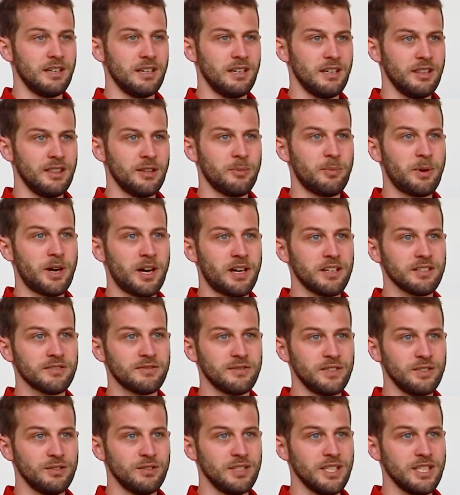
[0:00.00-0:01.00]
In the
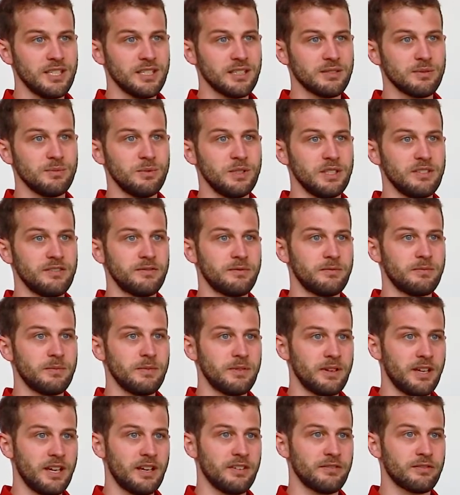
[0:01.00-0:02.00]
past few years, we
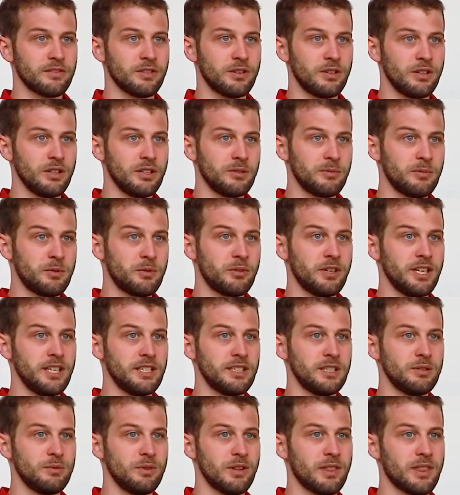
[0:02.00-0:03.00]
have
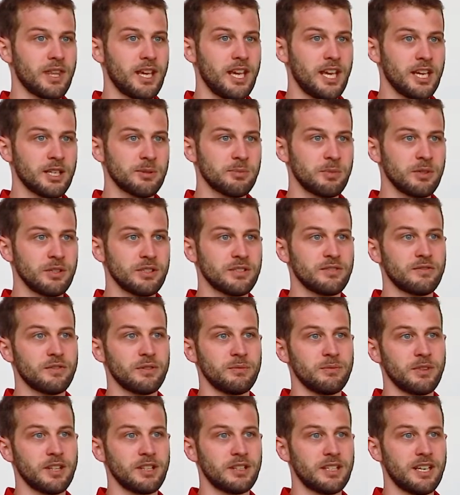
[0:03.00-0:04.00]
collaborated with experts
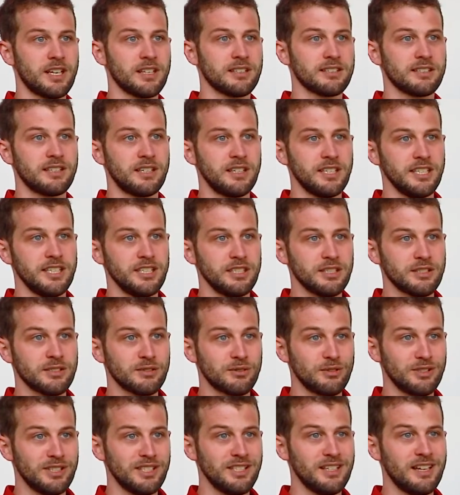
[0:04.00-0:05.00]
from the textile
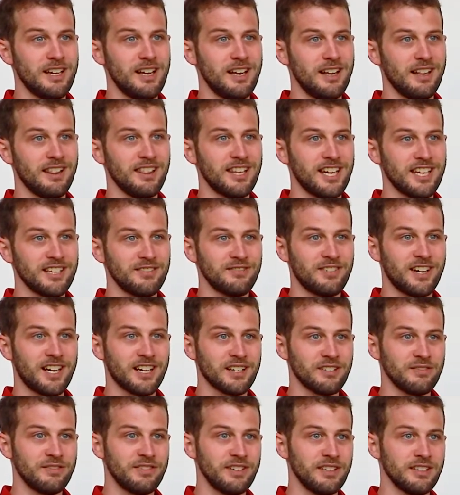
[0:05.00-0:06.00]
industry like
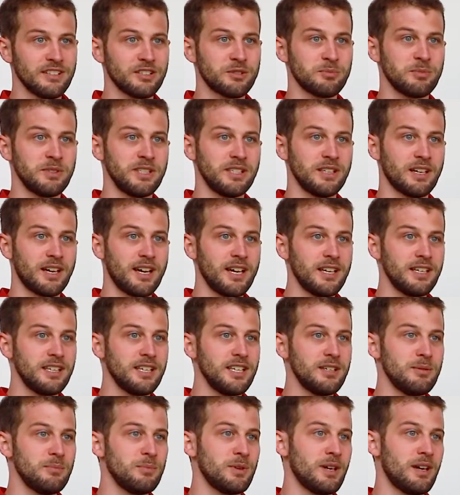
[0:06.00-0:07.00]
Wagenfelder Spinnereien
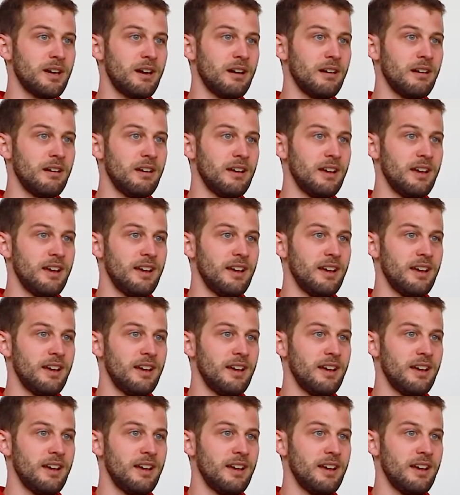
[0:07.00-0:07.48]
GmbH